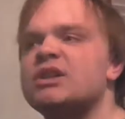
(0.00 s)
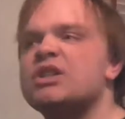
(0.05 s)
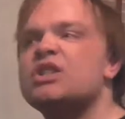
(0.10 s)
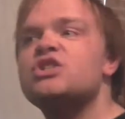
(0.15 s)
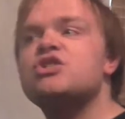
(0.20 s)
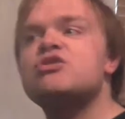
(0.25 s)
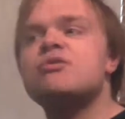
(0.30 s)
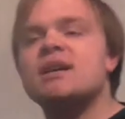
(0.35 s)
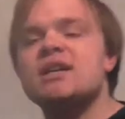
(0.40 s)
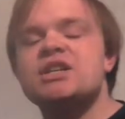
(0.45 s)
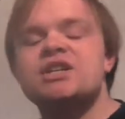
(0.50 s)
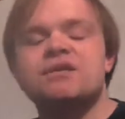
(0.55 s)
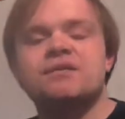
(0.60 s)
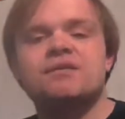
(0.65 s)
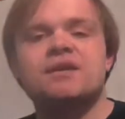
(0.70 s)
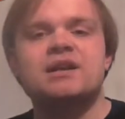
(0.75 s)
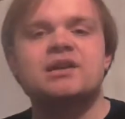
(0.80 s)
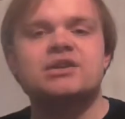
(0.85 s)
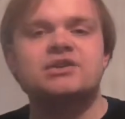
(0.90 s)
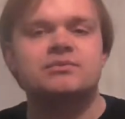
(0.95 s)
Stranger
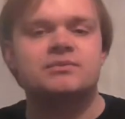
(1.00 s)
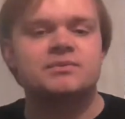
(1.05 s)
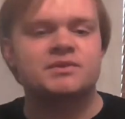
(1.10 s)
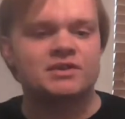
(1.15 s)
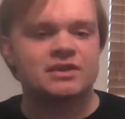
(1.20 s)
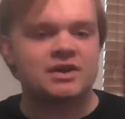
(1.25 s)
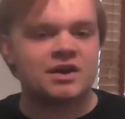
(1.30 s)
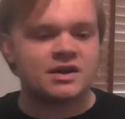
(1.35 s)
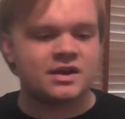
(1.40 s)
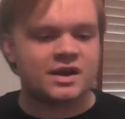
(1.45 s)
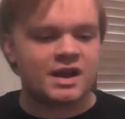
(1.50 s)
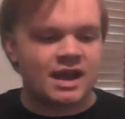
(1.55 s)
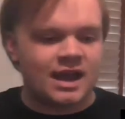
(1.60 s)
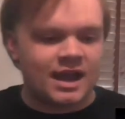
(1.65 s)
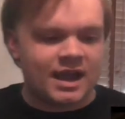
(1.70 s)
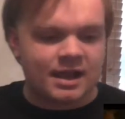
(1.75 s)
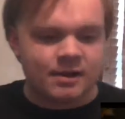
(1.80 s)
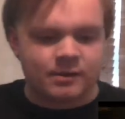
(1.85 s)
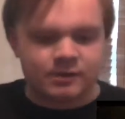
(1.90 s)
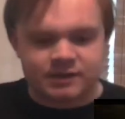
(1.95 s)
Things was good.
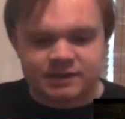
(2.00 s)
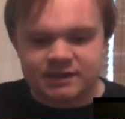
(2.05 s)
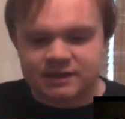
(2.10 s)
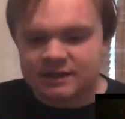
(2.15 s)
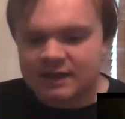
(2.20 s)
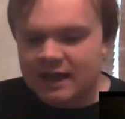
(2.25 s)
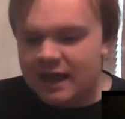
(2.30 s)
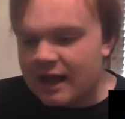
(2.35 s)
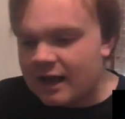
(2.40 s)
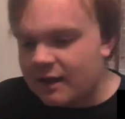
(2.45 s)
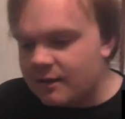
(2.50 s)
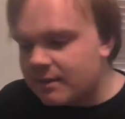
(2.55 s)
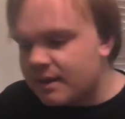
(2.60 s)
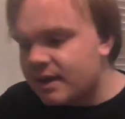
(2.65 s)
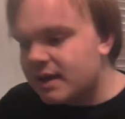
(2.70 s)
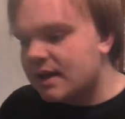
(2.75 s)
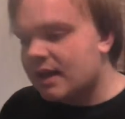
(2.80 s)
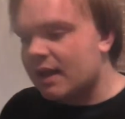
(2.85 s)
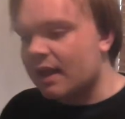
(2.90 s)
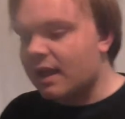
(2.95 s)
It was
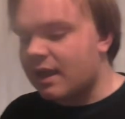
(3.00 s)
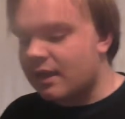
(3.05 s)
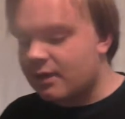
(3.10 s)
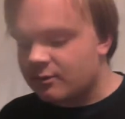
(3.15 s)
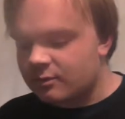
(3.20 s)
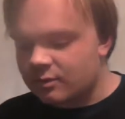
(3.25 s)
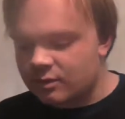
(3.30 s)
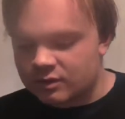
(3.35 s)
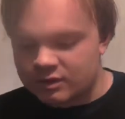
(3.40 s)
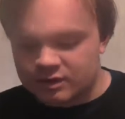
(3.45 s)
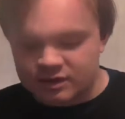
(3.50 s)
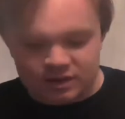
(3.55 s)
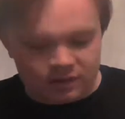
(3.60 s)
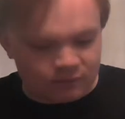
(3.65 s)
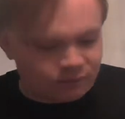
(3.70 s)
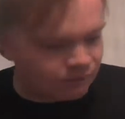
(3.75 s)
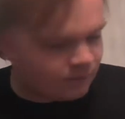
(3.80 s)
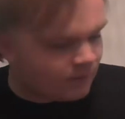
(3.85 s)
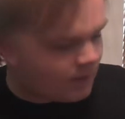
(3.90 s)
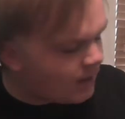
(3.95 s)
scary, it was
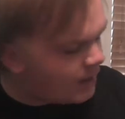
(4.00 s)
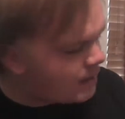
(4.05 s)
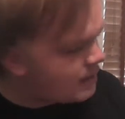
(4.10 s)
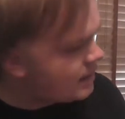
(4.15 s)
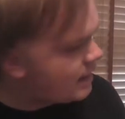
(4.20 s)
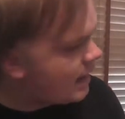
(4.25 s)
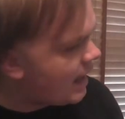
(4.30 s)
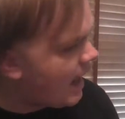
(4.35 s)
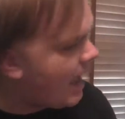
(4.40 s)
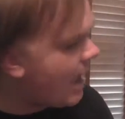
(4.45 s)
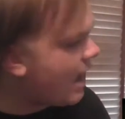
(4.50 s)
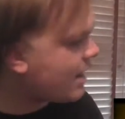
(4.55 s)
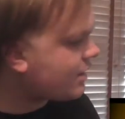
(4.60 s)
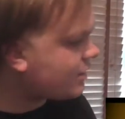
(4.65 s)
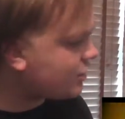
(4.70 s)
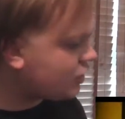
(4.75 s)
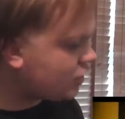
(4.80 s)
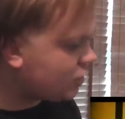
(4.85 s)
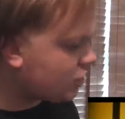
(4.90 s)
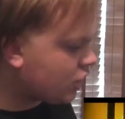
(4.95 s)
fun,
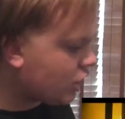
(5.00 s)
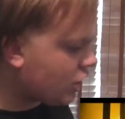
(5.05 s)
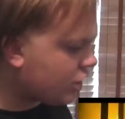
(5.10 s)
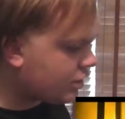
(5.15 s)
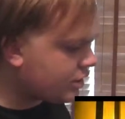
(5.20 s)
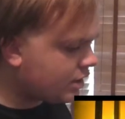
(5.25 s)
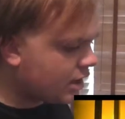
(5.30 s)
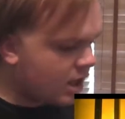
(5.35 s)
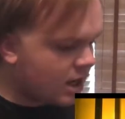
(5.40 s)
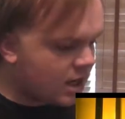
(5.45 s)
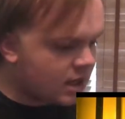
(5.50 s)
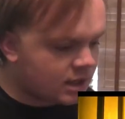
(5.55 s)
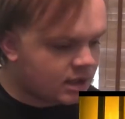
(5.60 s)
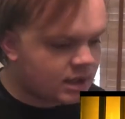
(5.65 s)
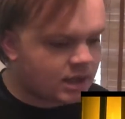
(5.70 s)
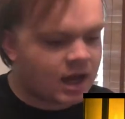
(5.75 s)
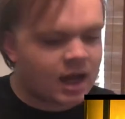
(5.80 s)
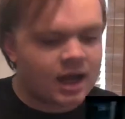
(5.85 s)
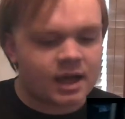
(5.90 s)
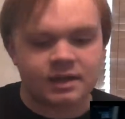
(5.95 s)
action,
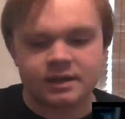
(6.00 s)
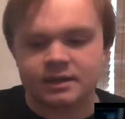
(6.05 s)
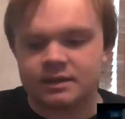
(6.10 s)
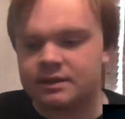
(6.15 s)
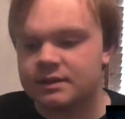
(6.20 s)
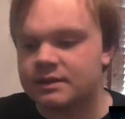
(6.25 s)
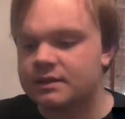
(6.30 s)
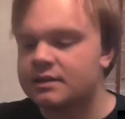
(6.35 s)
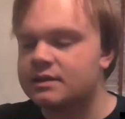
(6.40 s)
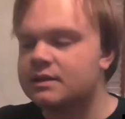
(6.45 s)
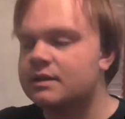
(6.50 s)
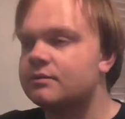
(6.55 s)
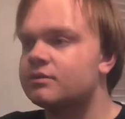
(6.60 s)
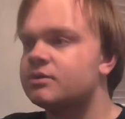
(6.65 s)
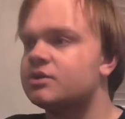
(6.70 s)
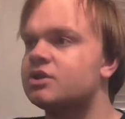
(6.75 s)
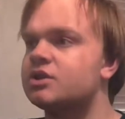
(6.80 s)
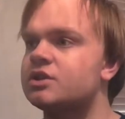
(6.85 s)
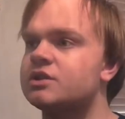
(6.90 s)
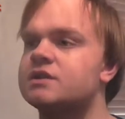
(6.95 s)
guns, it
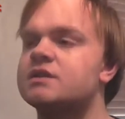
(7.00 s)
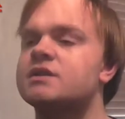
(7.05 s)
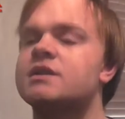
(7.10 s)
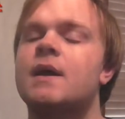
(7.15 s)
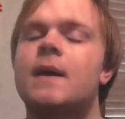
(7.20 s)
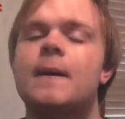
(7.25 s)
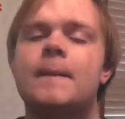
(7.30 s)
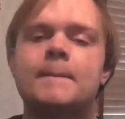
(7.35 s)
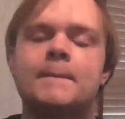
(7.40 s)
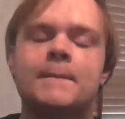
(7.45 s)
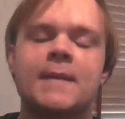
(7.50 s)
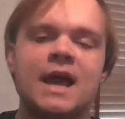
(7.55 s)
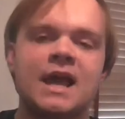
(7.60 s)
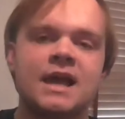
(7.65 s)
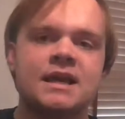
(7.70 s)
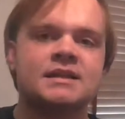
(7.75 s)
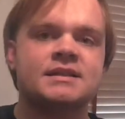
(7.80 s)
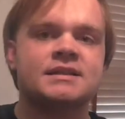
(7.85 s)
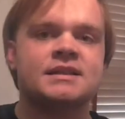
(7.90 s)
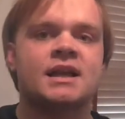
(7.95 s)
was just
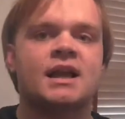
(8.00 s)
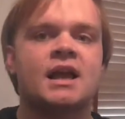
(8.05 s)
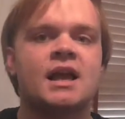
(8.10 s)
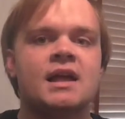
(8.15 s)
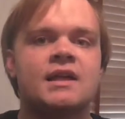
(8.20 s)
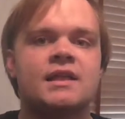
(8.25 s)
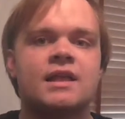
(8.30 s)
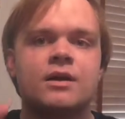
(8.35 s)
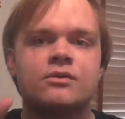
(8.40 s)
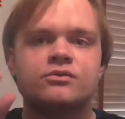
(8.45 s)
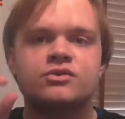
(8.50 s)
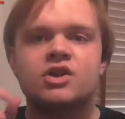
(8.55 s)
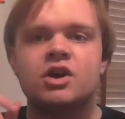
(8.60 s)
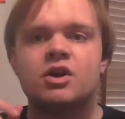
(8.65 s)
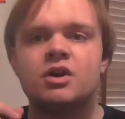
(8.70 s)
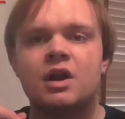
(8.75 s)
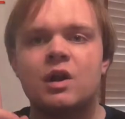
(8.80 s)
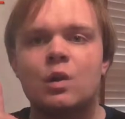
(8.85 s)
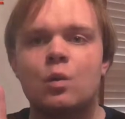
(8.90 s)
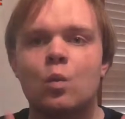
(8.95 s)
amazing. There was
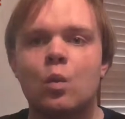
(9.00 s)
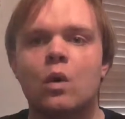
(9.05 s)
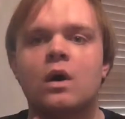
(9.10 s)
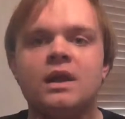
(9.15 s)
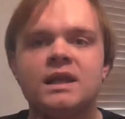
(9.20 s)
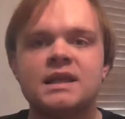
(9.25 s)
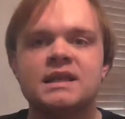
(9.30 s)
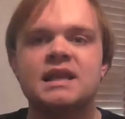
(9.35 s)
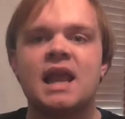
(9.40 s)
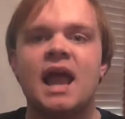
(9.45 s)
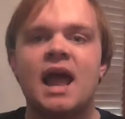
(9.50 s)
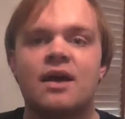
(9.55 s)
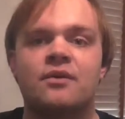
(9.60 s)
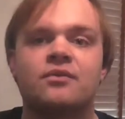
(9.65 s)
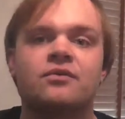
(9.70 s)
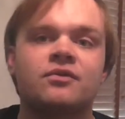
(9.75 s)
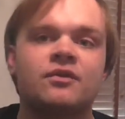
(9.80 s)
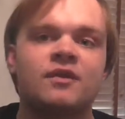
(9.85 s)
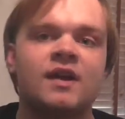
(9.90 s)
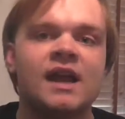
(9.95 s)
only one
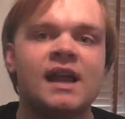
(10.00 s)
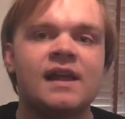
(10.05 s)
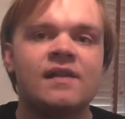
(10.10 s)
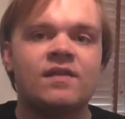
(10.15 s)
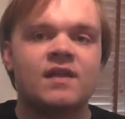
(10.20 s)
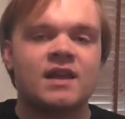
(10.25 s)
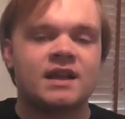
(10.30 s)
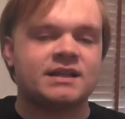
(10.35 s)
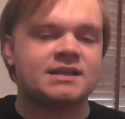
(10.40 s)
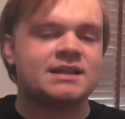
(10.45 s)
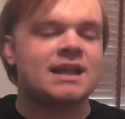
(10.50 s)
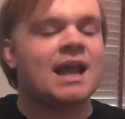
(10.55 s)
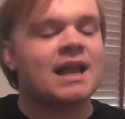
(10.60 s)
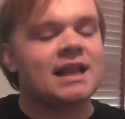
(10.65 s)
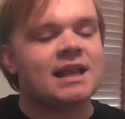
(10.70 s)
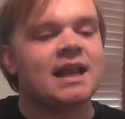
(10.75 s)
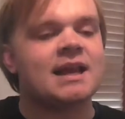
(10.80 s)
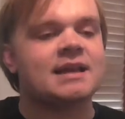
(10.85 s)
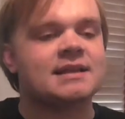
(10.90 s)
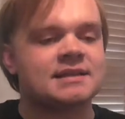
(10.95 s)
death in this,
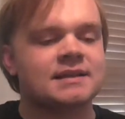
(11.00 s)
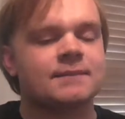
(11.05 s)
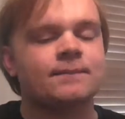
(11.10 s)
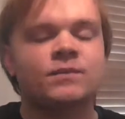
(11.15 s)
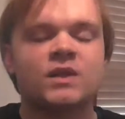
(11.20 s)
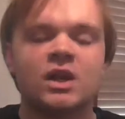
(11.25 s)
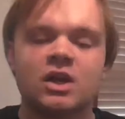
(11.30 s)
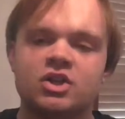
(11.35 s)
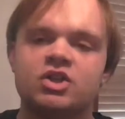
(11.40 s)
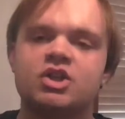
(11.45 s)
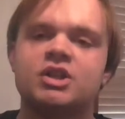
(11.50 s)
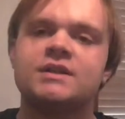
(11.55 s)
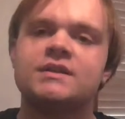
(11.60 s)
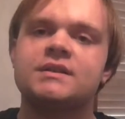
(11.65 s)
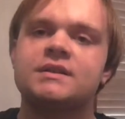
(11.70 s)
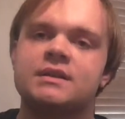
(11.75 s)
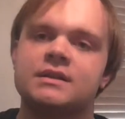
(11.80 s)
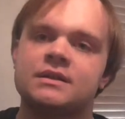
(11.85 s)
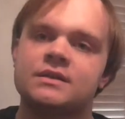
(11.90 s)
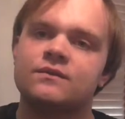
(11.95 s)
and yes,
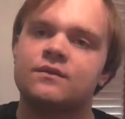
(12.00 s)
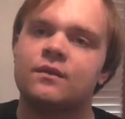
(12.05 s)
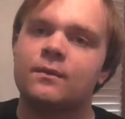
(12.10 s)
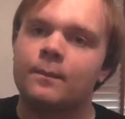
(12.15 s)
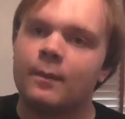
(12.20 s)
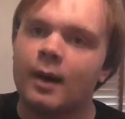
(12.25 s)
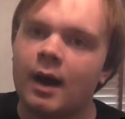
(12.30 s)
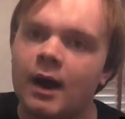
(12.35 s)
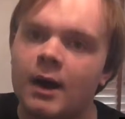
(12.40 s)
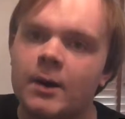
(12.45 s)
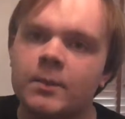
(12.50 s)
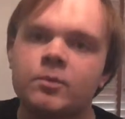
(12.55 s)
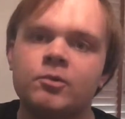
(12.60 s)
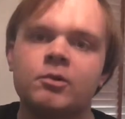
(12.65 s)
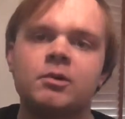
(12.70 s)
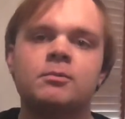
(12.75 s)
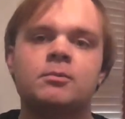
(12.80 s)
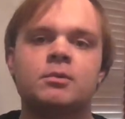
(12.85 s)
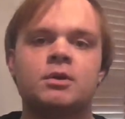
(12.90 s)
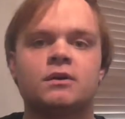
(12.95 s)
justice for
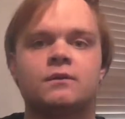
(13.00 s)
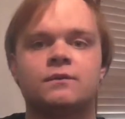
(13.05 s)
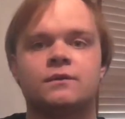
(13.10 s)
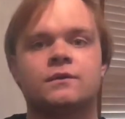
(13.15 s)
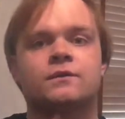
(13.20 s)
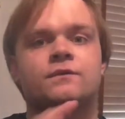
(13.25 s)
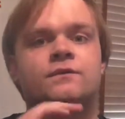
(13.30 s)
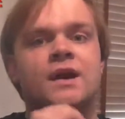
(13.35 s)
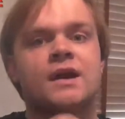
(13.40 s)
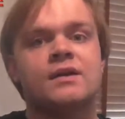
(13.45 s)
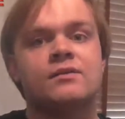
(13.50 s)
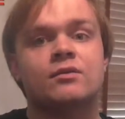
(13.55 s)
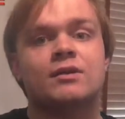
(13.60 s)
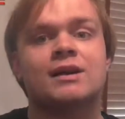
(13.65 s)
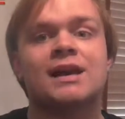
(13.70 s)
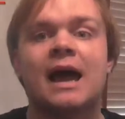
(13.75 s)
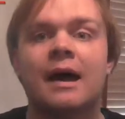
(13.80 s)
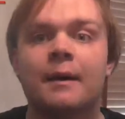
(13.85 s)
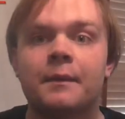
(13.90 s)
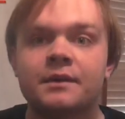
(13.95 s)
Barbara, one of your favourite
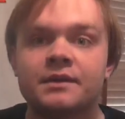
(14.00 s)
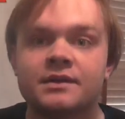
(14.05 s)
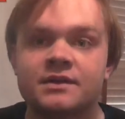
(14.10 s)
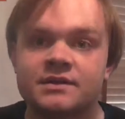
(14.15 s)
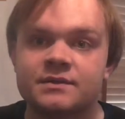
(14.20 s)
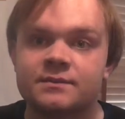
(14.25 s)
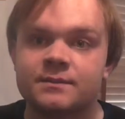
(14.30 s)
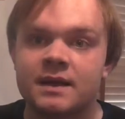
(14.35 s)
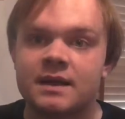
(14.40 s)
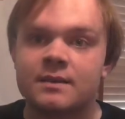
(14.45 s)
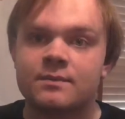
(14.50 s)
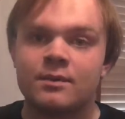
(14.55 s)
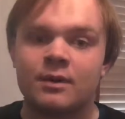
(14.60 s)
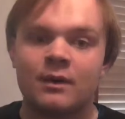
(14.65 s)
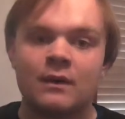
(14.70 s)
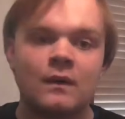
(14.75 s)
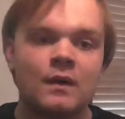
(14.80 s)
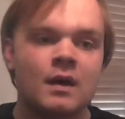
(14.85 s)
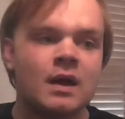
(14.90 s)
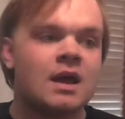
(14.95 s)
characters,
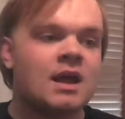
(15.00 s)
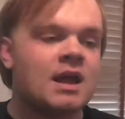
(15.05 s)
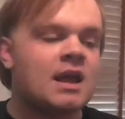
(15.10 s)
people.